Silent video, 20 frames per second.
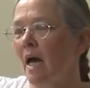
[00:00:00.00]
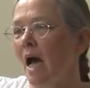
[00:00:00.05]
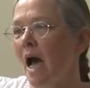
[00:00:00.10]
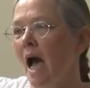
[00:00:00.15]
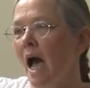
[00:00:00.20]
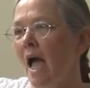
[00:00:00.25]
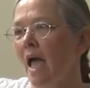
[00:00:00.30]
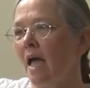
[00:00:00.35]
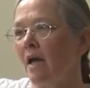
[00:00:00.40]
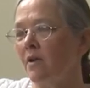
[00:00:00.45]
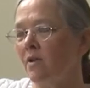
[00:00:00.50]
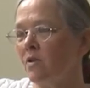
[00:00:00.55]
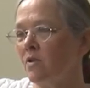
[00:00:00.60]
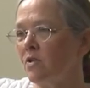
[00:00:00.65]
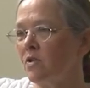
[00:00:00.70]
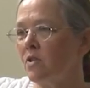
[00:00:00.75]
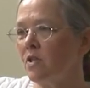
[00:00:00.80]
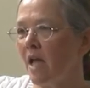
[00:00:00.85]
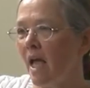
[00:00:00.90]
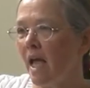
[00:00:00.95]
I
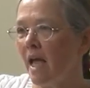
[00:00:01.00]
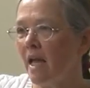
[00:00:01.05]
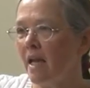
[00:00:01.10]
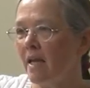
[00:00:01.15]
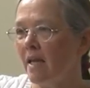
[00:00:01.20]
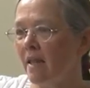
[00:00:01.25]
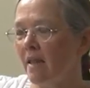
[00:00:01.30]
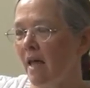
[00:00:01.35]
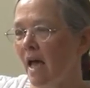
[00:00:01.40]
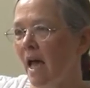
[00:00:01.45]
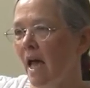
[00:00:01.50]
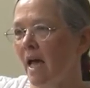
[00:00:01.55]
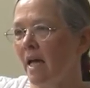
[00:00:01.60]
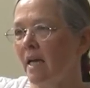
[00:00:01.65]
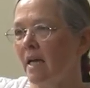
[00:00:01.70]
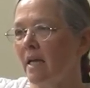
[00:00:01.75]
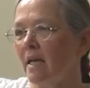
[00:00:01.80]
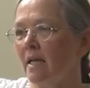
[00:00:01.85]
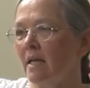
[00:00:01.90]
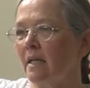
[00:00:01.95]
understand
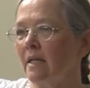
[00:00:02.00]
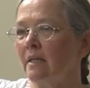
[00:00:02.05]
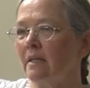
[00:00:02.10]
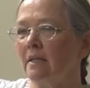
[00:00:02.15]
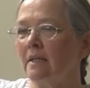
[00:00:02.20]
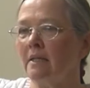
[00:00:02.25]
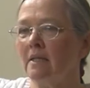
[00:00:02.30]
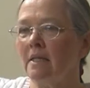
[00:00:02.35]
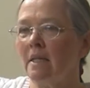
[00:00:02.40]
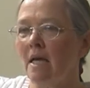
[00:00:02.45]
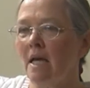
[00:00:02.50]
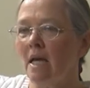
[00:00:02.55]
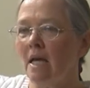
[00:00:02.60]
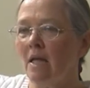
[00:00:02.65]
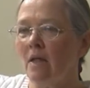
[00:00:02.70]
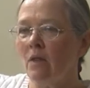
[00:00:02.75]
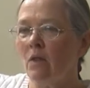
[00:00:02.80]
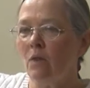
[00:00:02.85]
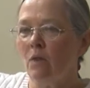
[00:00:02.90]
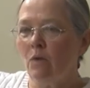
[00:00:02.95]
that
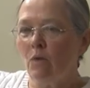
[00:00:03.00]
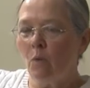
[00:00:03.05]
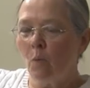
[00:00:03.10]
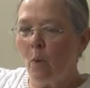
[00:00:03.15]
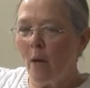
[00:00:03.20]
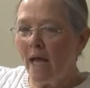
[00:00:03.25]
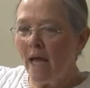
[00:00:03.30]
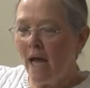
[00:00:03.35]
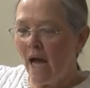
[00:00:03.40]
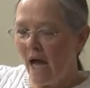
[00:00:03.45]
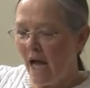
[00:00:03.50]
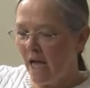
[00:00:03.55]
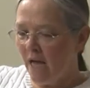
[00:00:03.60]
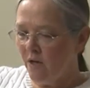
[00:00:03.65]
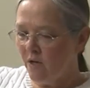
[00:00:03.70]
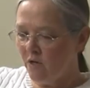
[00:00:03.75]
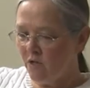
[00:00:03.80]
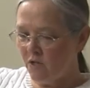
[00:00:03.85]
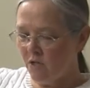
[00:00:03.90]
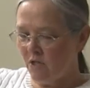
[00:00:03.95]
the way I
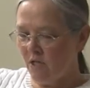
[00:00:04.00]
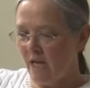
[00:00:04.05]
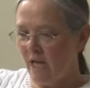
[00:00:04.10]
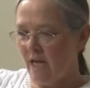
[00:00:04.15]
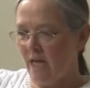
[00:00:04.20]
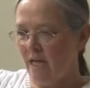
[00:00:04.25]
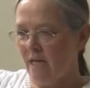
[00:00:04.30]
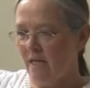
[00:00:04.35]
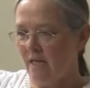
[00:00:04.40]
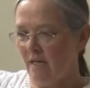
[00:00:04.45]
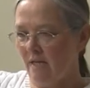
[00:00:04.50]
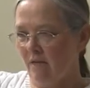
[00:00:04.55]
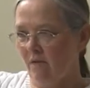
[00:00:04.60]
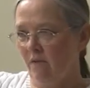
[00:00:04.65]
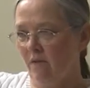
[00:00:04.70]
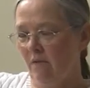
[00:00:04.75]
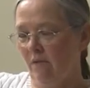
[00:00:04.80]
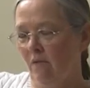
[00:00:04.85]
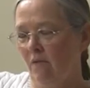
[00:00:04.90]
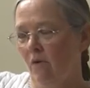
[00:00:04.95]
understand
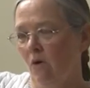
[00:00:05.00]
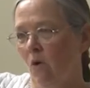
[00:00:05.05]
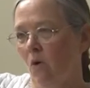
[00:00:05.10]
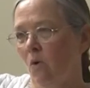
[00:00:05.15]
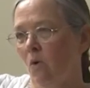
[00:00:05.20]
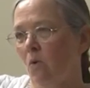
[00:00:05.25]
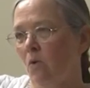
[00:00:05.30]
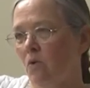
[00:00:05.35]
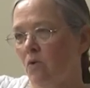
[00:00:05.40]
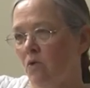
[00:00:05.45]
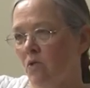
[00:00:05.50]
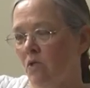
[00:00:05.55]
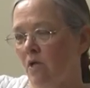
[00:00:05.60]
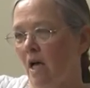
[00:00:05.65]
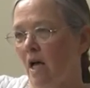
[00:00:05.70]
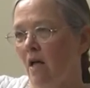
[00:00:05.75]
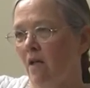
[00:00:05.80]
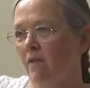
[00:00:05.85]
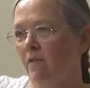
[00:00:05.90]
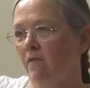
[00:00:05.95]
the whole
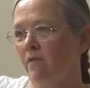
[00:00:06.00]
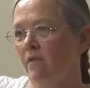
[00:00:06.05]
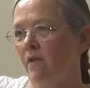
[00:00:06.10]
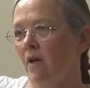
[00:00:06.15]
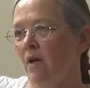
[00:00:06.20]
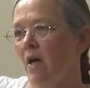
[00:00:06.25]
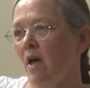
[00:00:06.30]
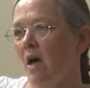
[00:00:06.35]
self